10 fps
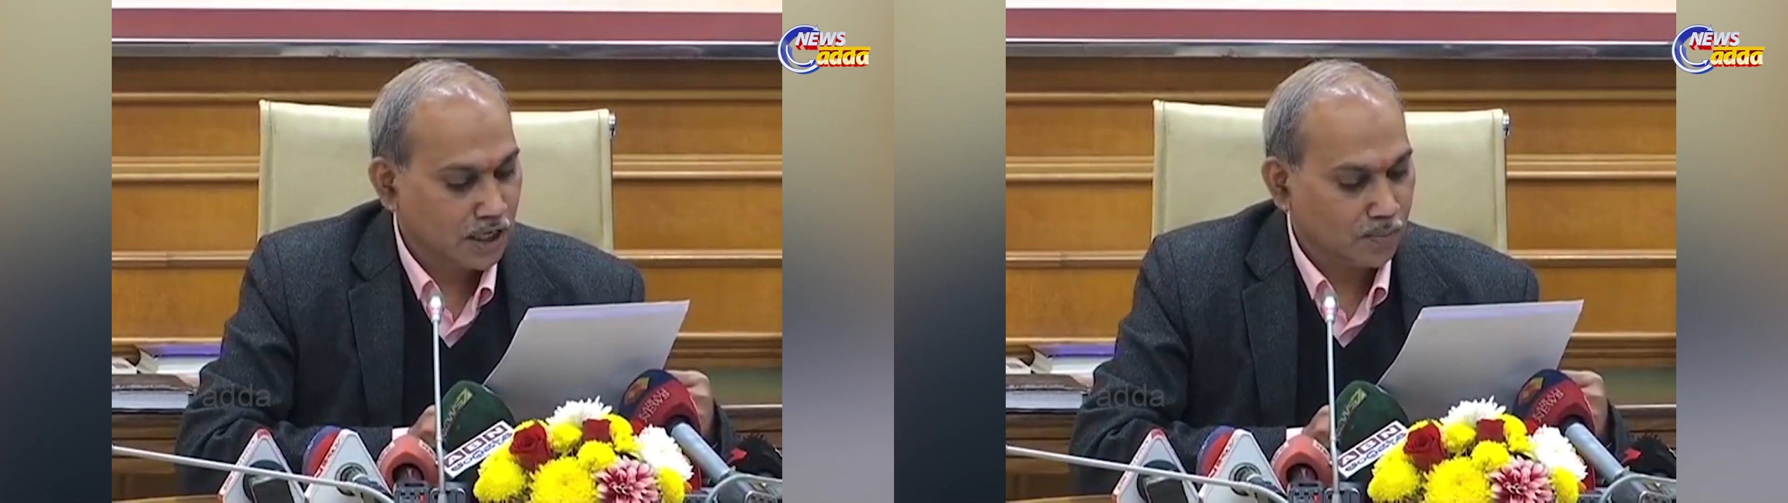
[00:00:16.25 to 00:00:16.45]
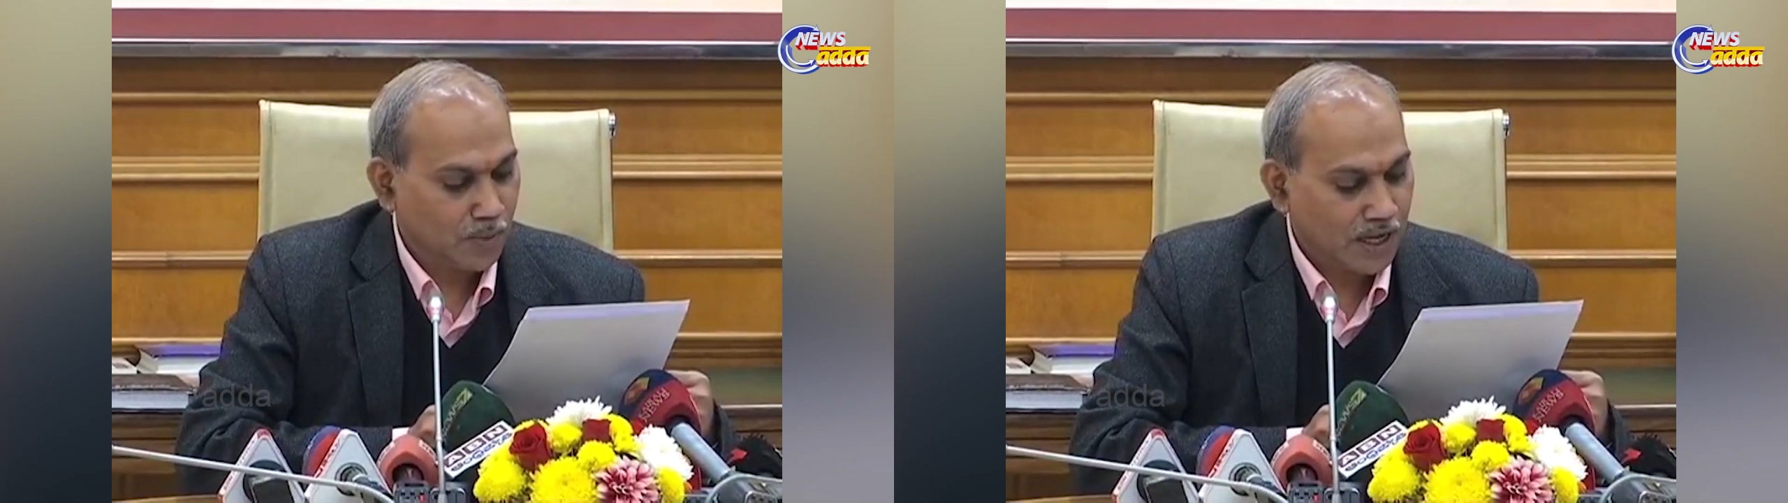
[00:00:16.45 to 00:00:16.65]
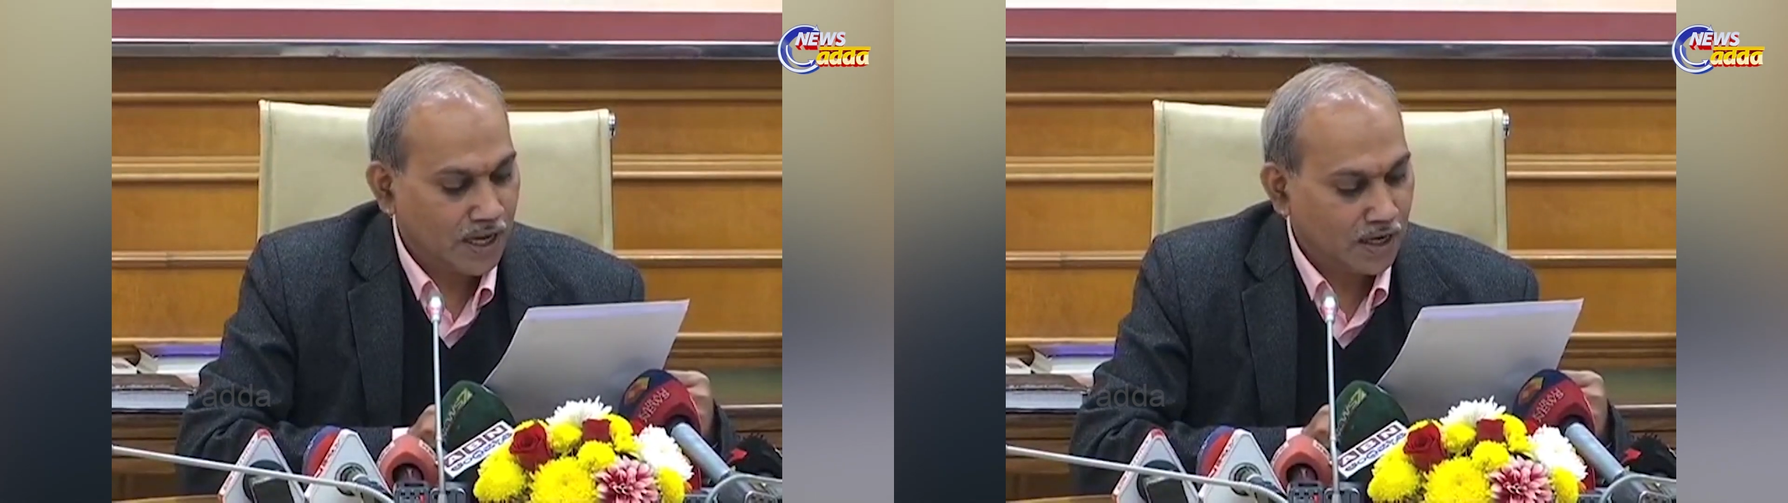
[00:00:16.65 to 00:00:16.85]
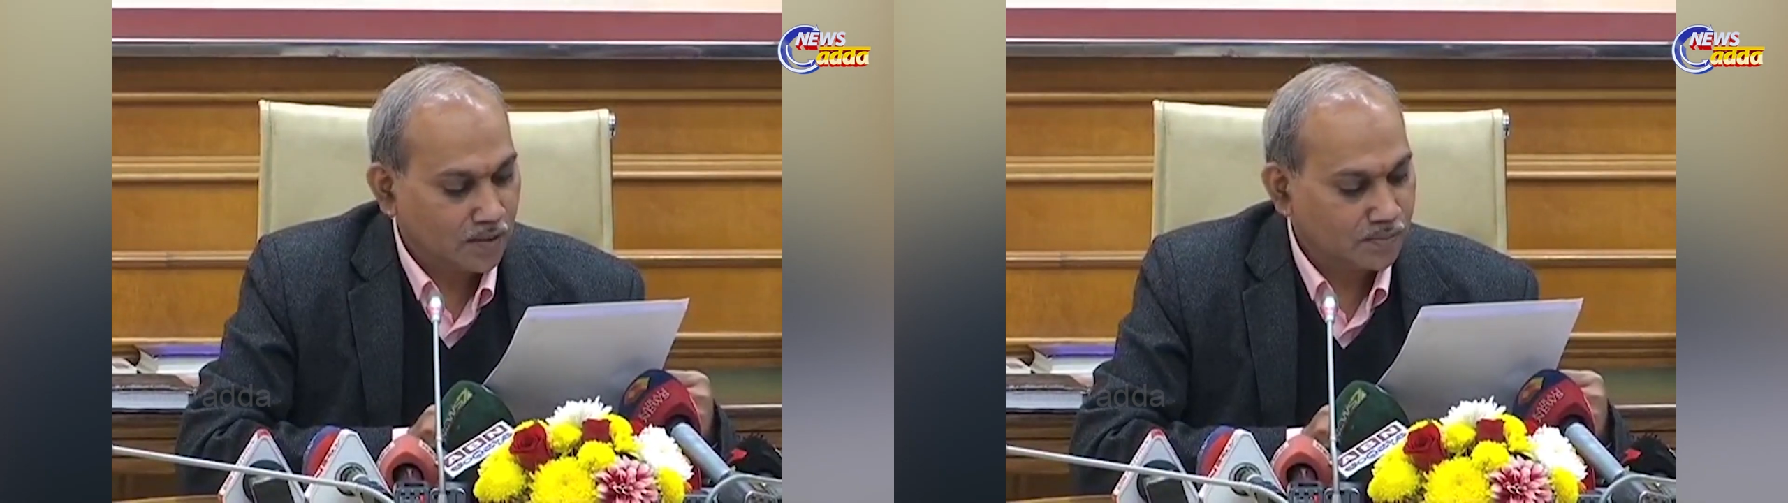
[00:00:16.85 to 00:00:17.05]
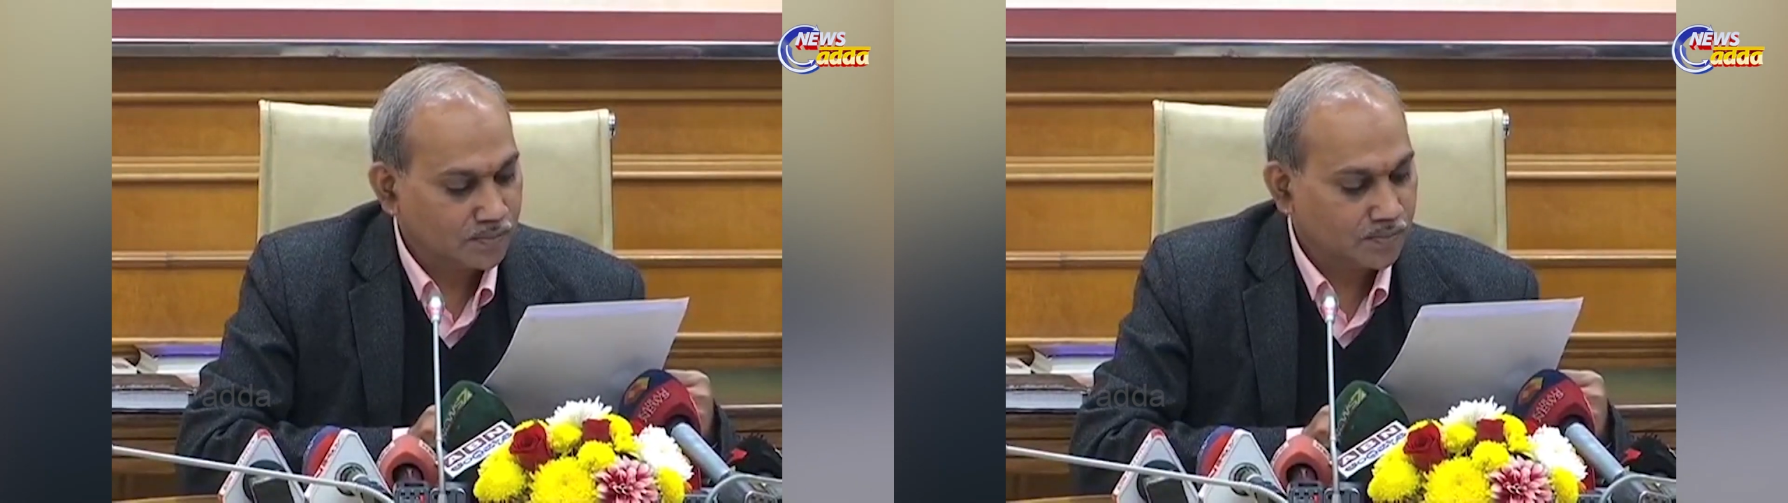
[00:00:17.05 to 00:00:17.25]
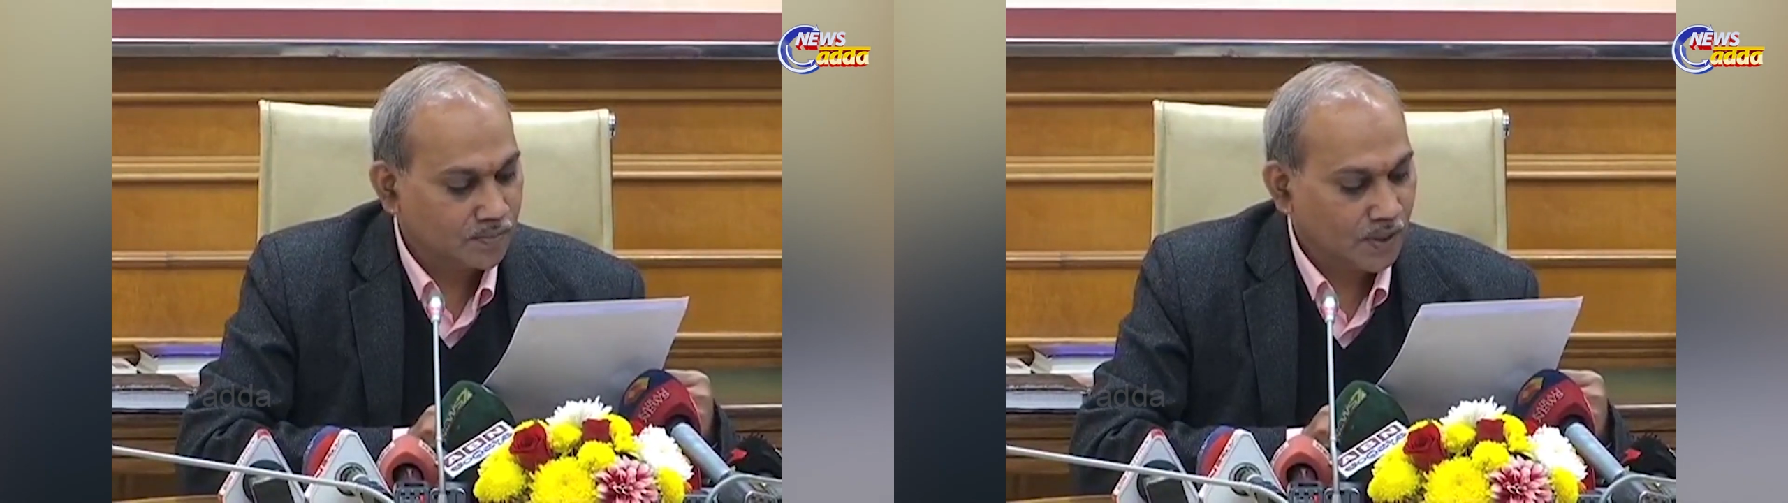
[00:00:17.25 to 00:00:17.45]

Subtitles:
In Malayalam,